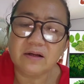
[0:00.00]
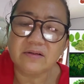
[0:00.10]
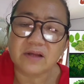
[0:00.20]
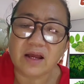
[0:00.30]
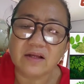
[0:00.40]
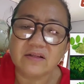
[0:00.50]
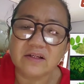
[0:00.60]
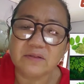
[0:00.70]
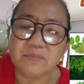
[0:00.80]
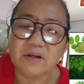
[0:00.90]

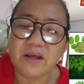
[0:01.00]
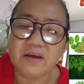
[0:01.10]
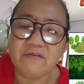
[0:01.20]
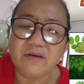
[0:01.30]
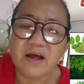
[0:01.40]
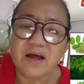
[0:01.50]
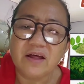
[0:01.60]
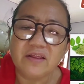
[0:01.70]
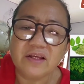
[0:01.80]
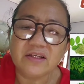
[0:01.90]
Scientists believe
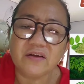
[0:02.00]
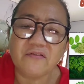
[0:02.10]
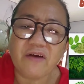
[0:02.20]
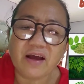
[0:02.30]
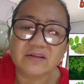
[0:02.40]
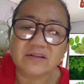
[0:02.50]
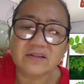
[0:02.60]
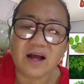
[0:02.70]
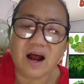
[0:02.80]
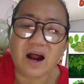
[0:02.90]
these effects
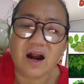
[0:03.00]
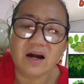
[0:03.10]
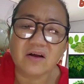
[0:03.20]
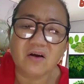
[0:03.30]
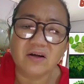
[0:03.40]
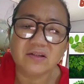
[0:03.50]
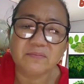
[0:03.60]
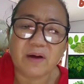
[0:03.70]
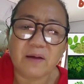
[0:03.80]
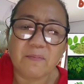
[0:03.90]
are caused
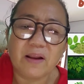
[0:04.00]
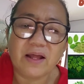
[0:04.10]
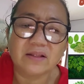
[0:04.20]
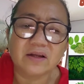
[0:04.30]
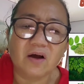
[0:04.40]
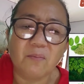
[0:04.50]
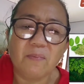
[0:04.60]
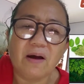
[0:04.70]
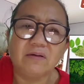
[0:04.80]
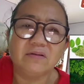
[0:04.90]
by plant
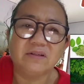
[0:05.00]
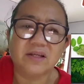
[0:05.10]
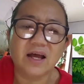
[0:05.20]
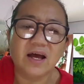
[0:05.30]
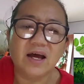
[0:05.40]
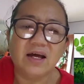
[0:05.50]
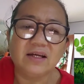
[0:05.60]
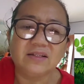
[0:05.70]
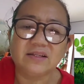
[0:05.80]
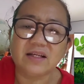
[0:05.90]
compounds
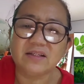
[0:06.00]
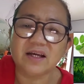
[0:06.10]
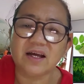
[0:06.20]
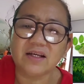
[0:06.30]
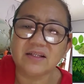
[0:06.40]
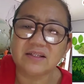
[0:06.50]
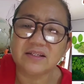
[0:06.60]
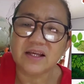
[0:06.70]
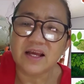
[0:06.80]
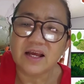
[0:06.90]
such as